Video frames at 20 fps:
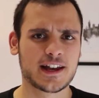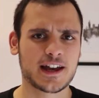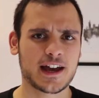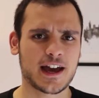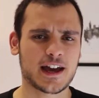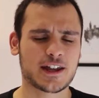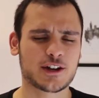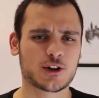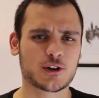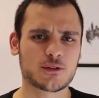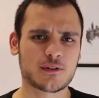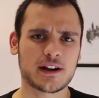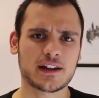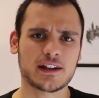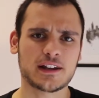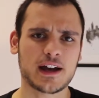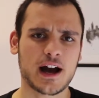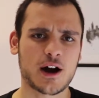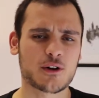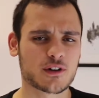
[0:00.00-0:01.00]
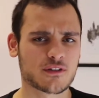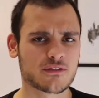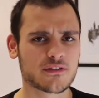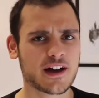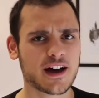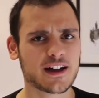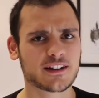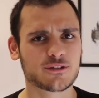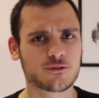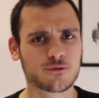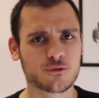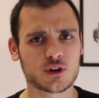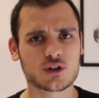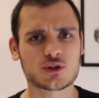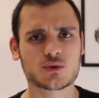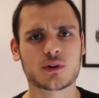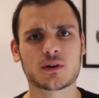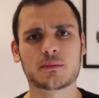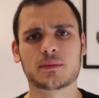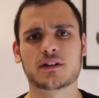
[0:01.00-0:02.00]
and already out of that 4
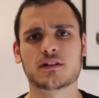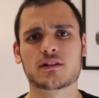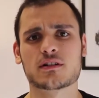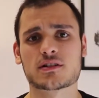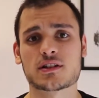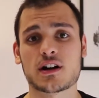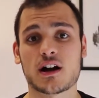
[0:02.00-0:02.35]
square meters